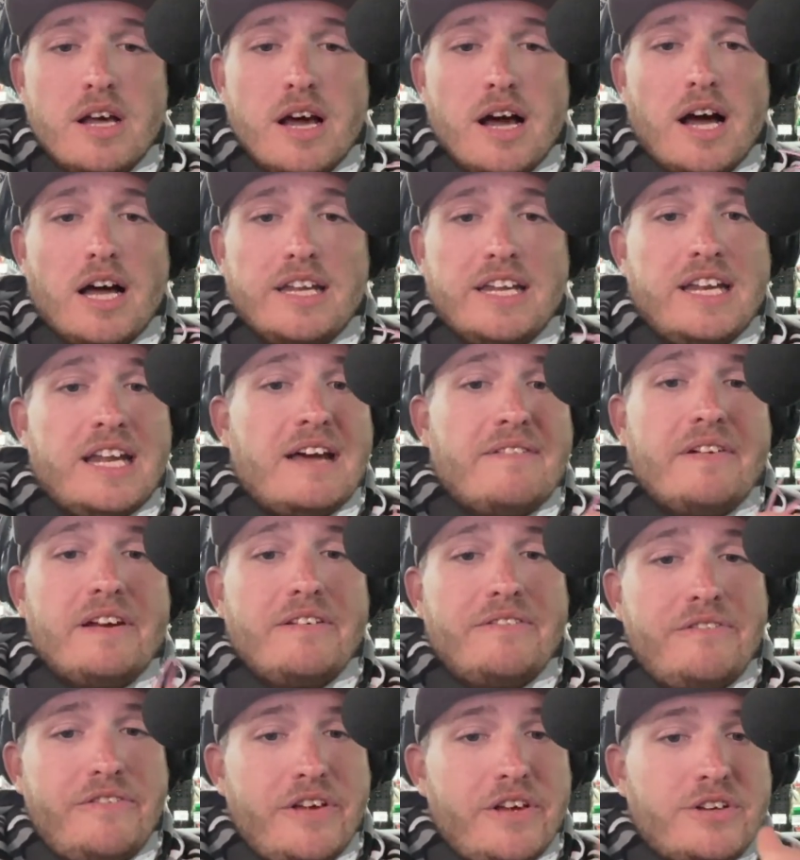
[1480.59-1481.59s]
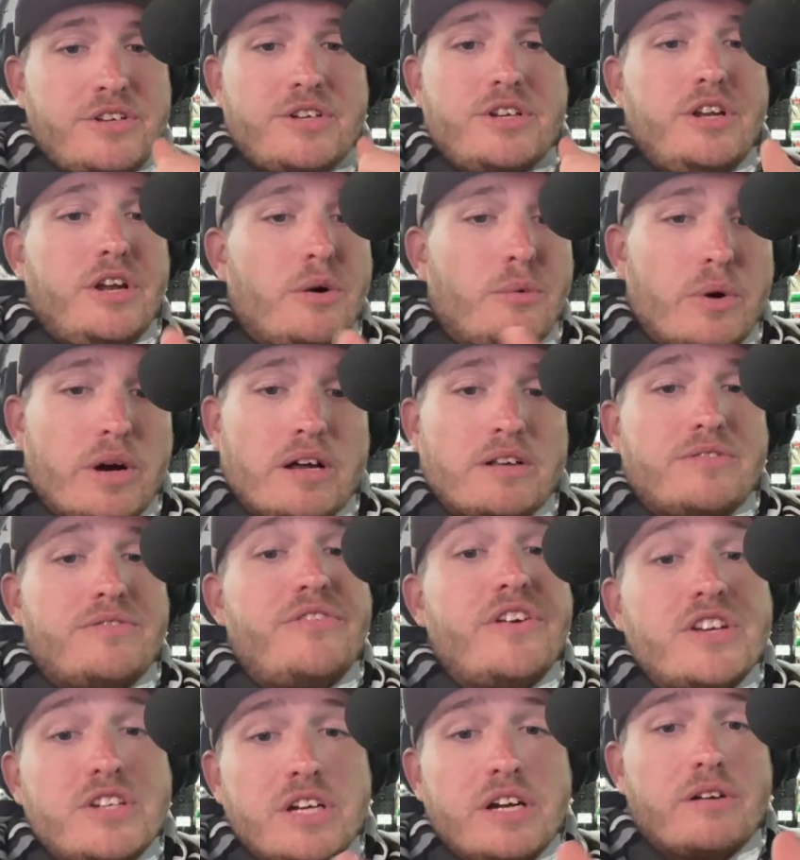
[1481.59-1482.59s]
I didn't have any fish, when I was
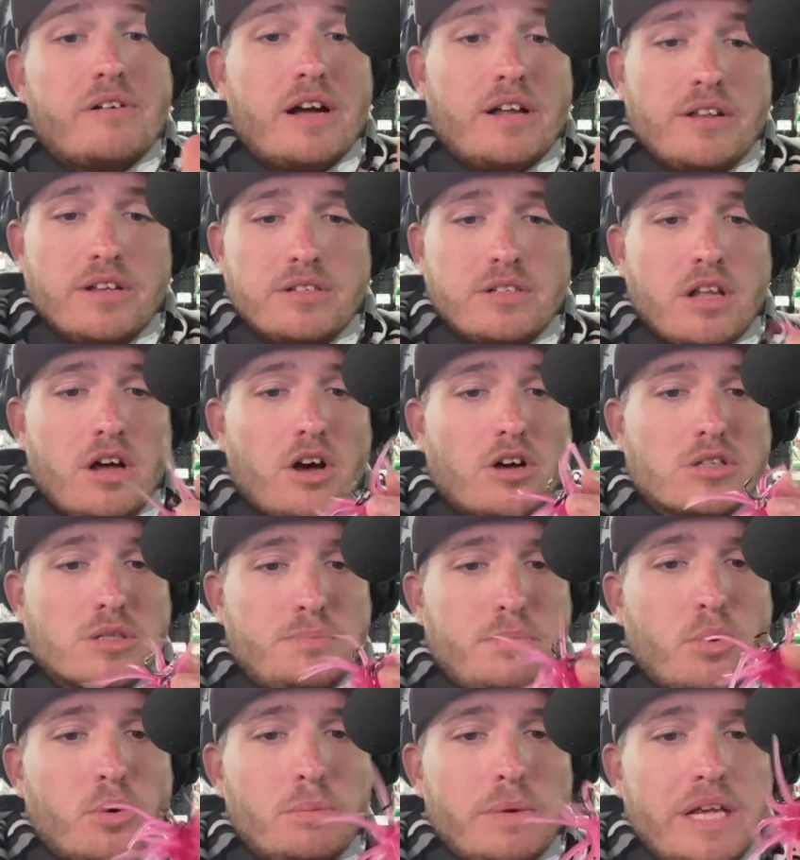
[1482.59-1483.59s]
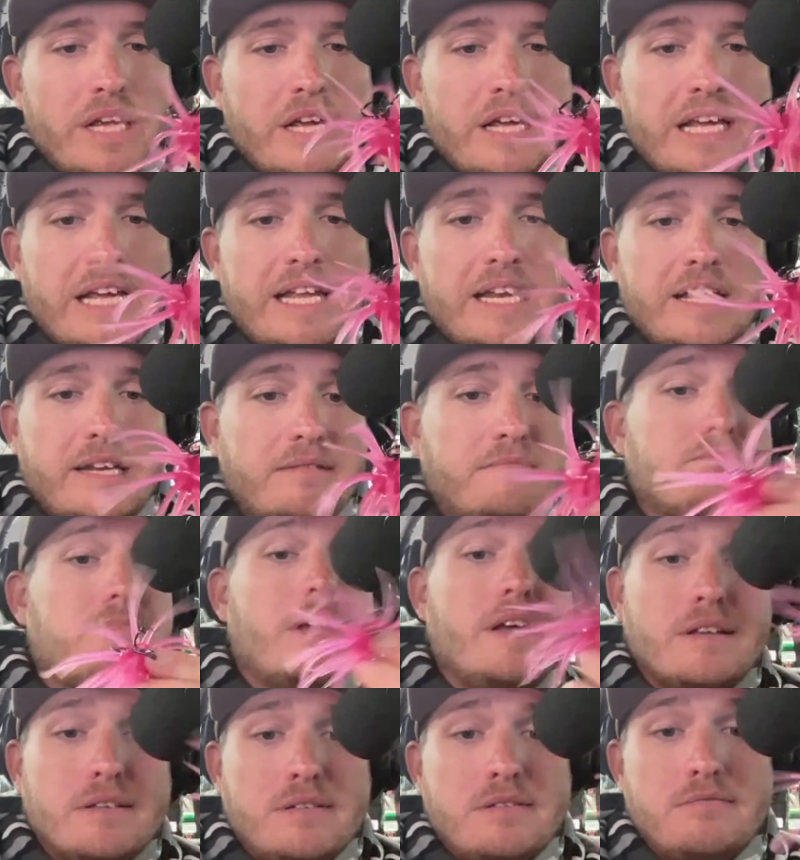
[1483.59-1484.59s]
fishing around those logs, pull me in and
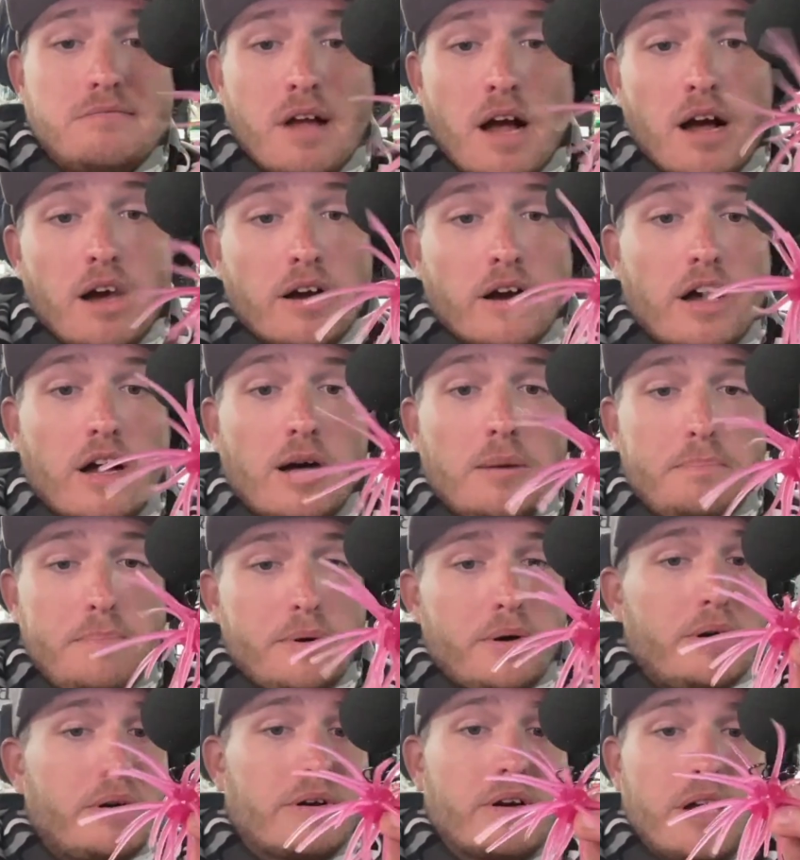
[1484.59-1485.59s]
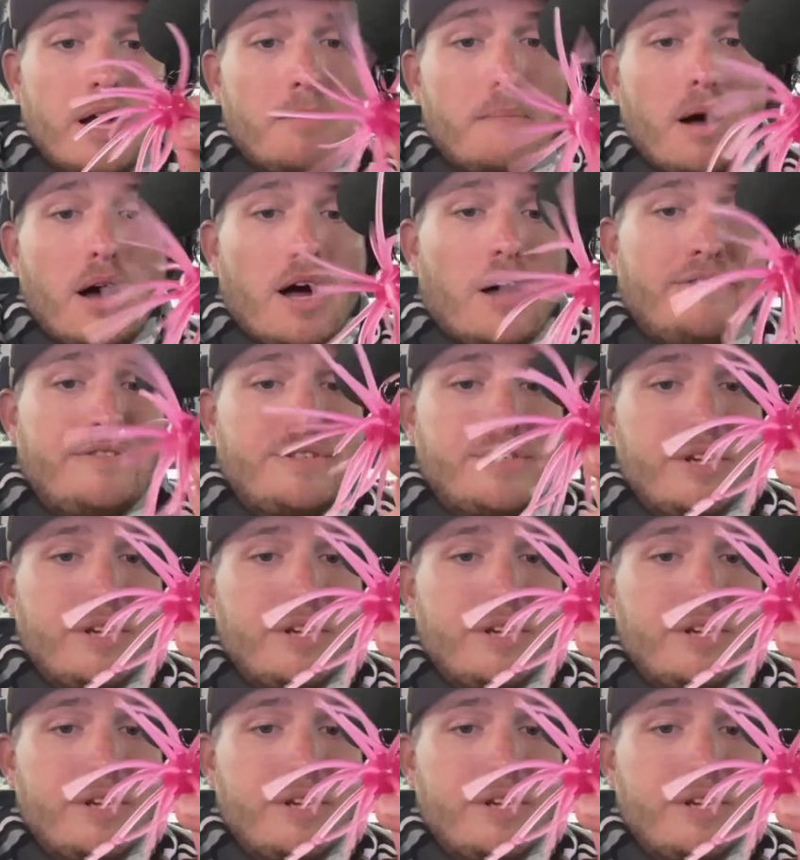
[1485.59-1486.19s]
get hung up or come off.